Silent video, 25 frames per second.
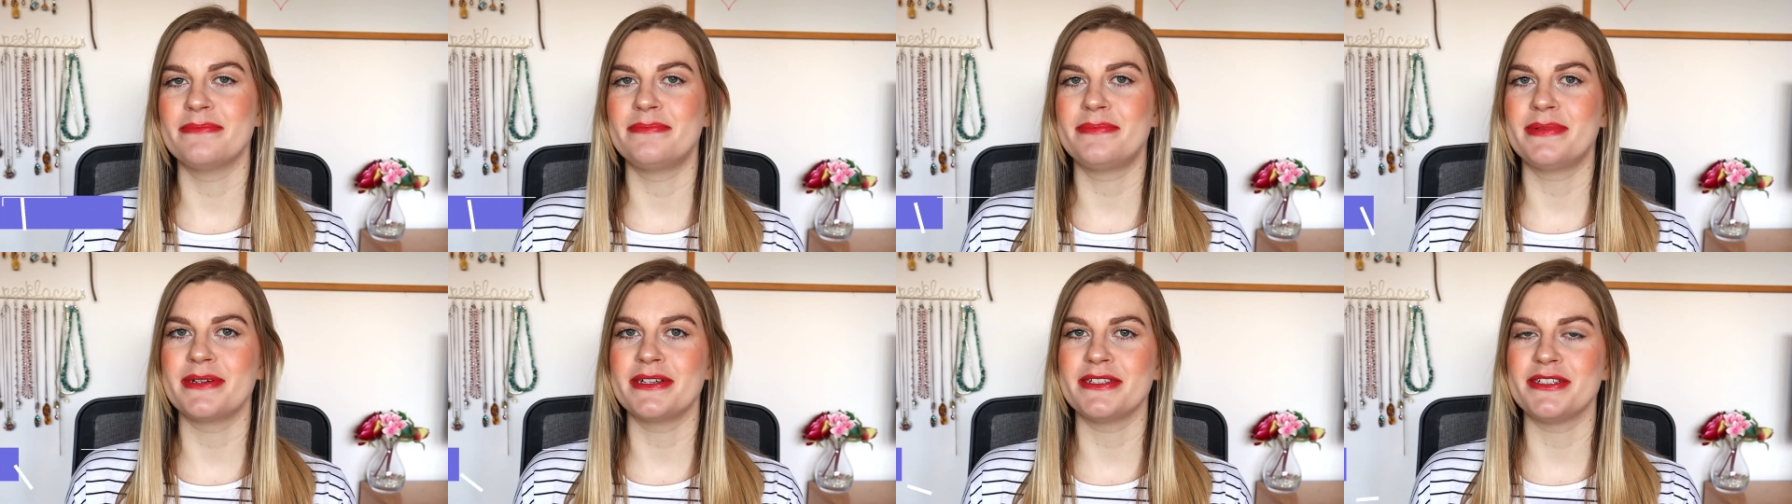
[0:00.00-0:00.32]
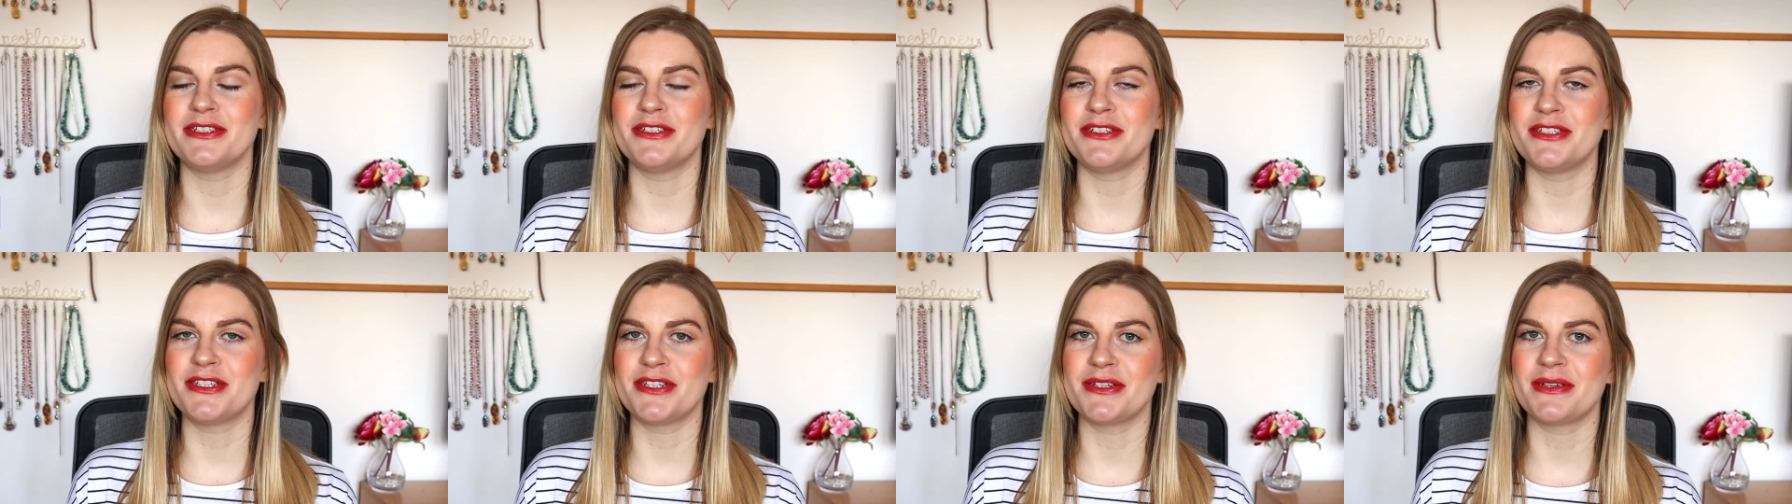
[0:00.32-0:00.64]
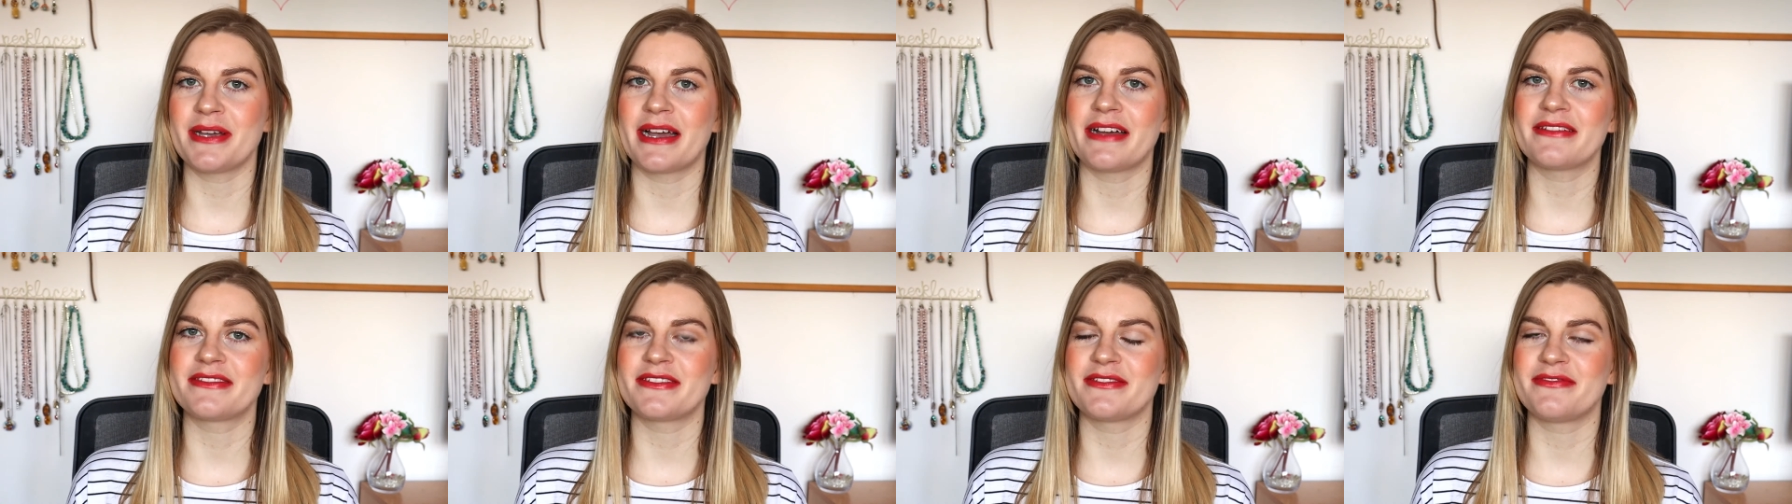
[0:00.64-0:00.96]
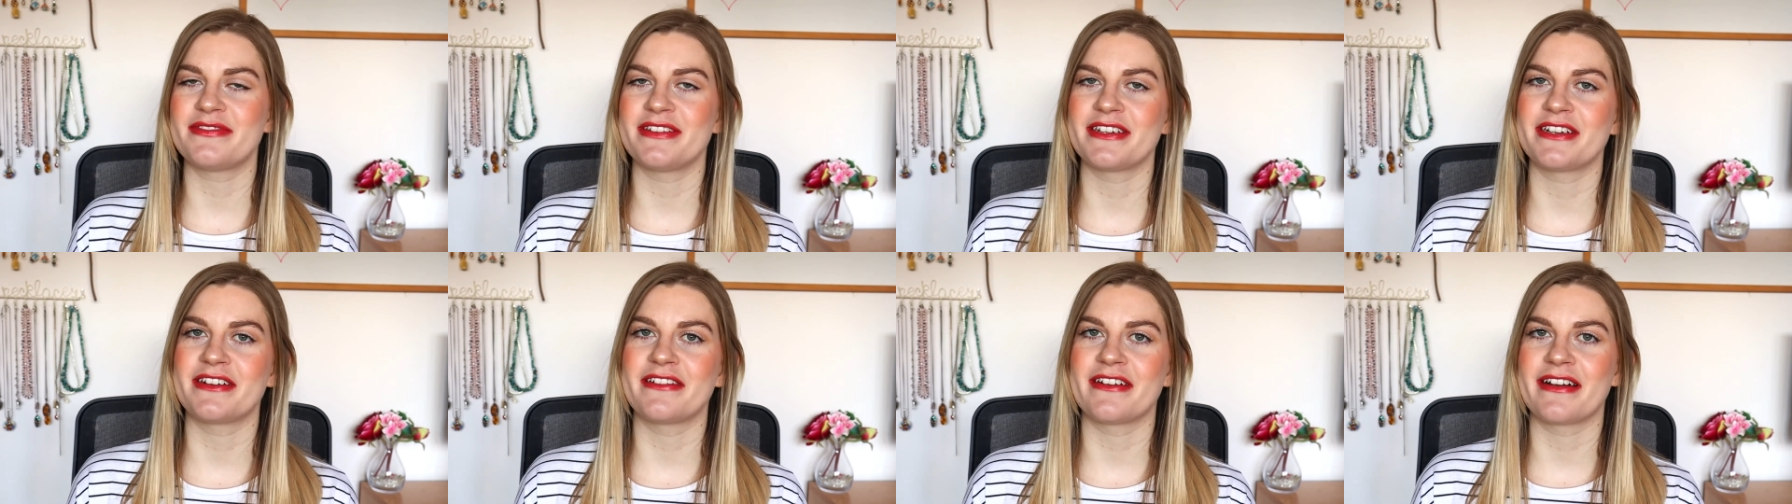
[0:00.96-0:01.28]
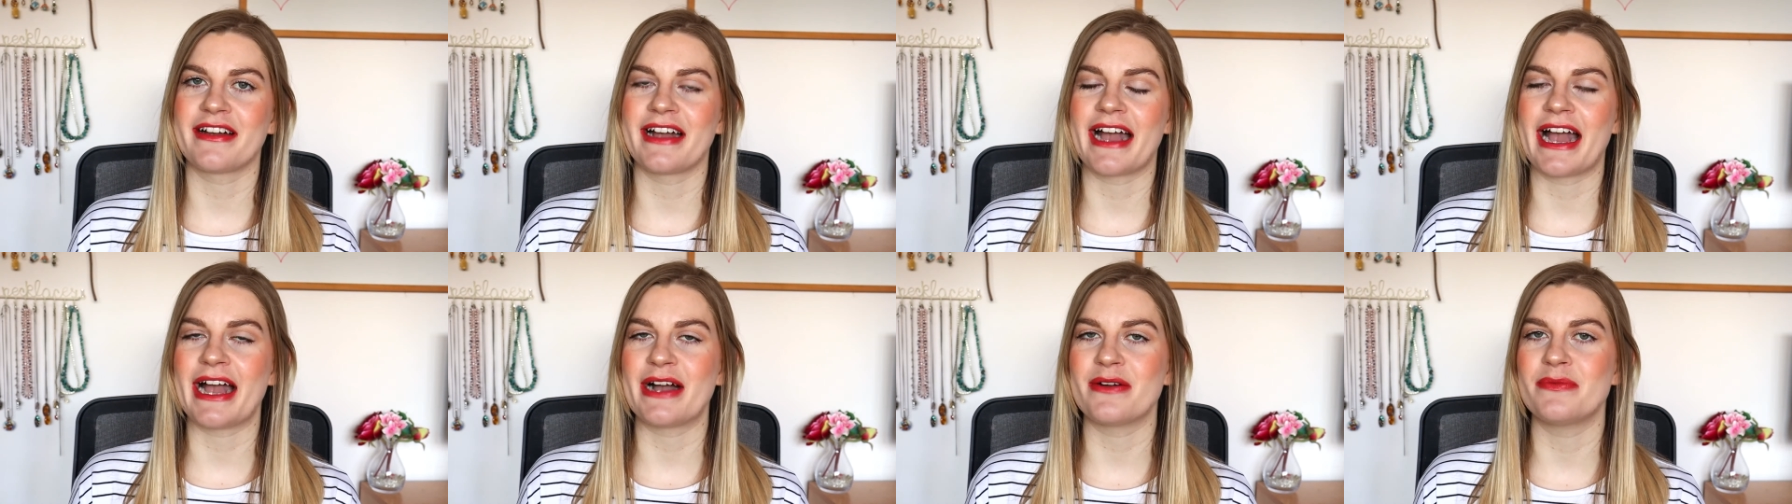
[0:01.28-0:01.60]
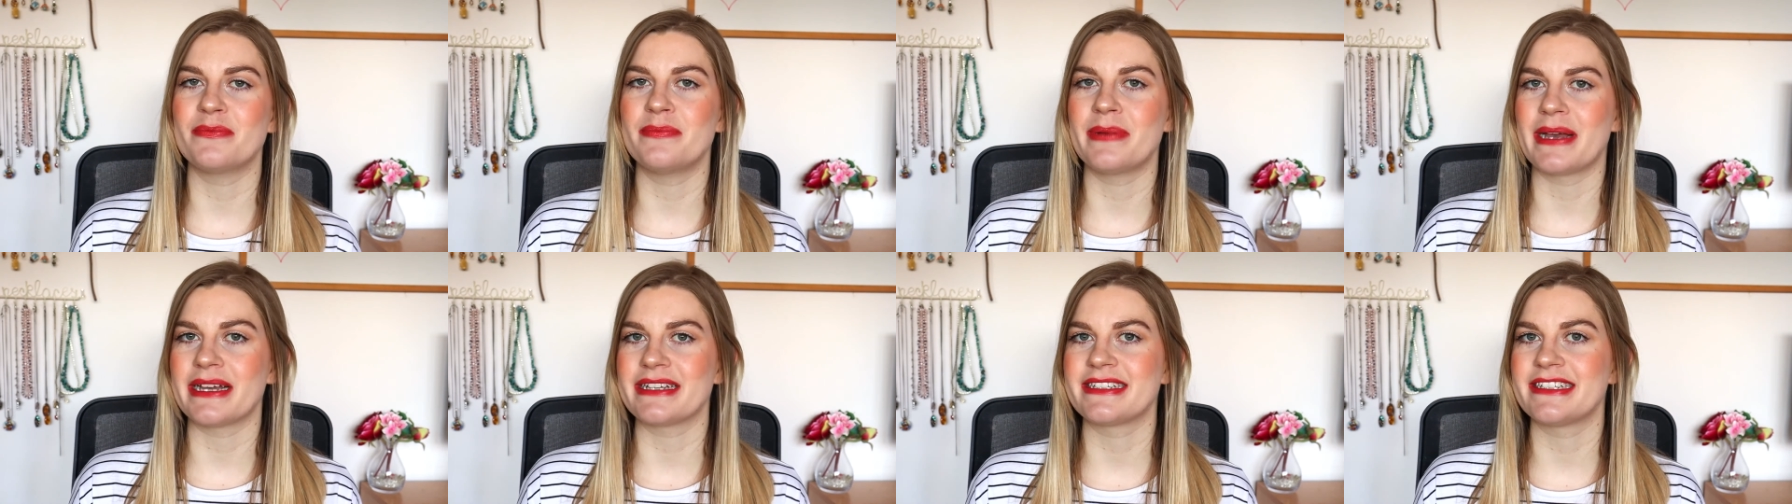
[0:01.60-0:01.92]
but you do have to figure out how
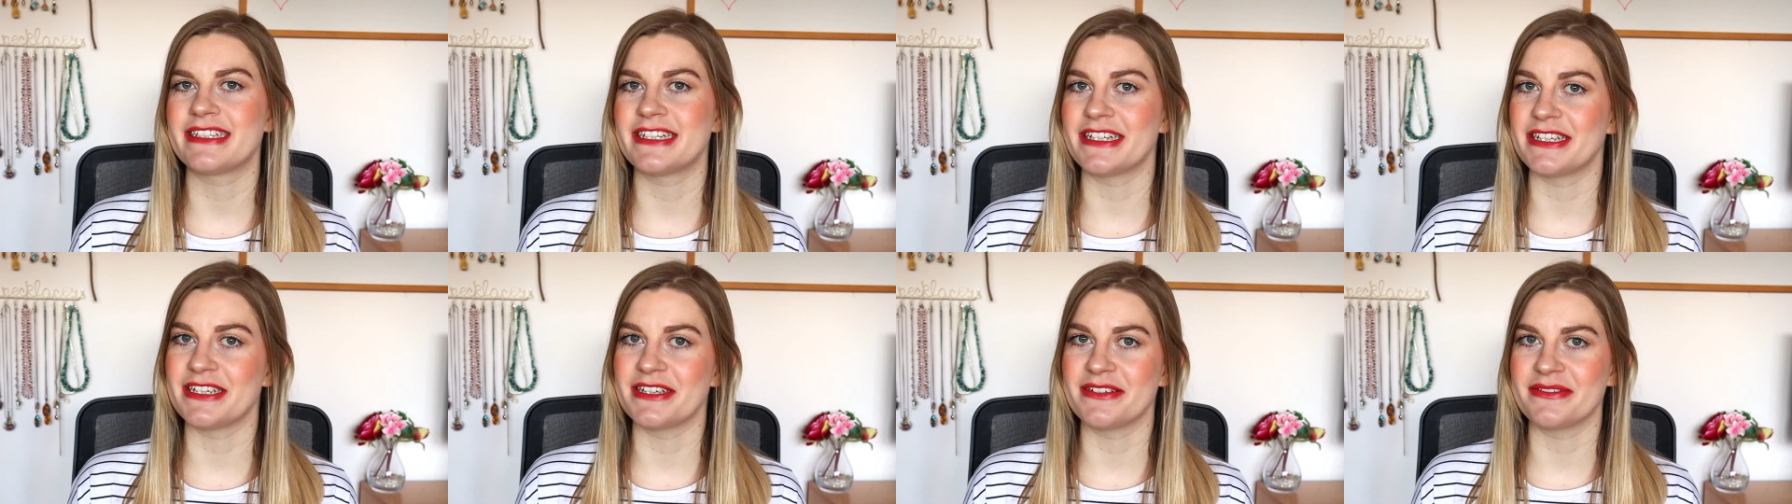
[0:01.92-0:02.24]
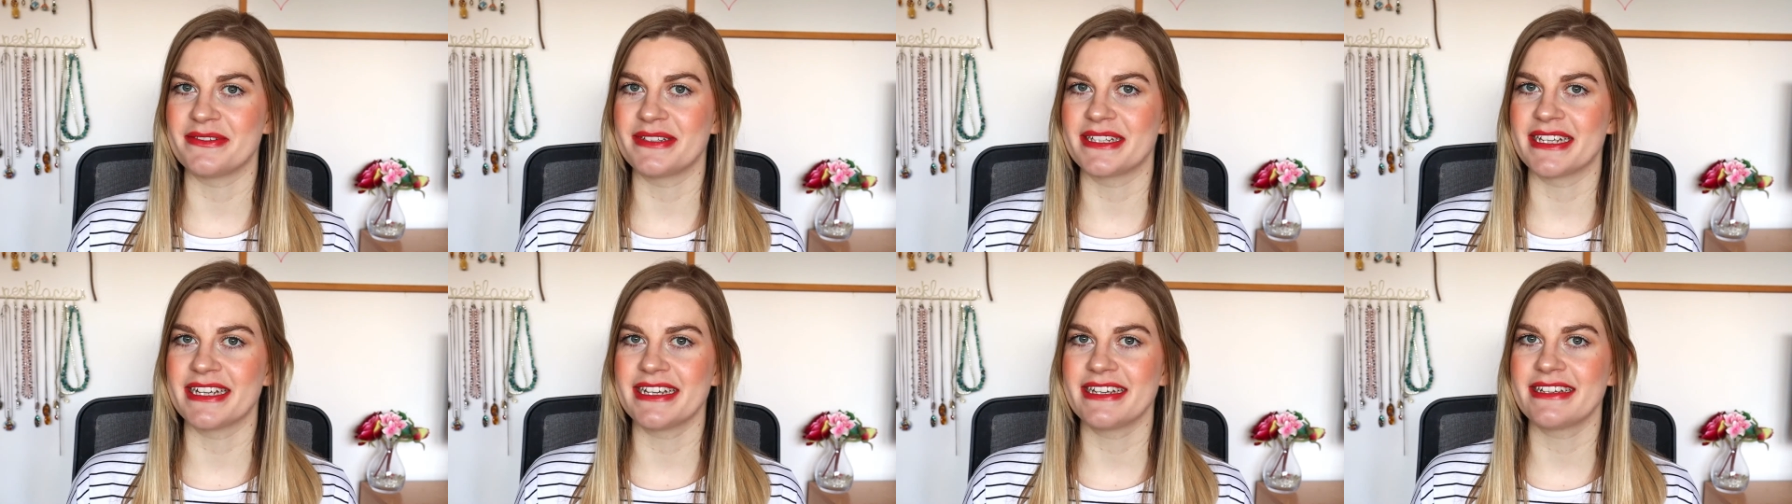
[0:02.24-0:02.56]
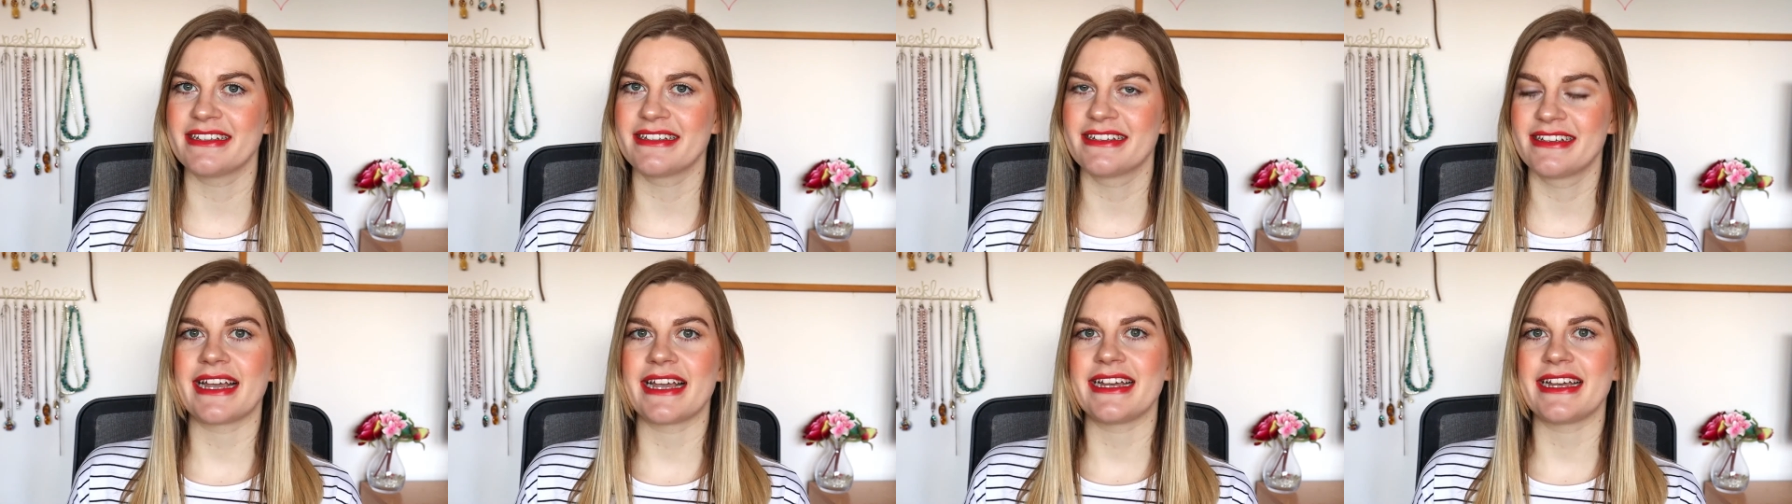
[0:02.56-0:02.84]
best to use it.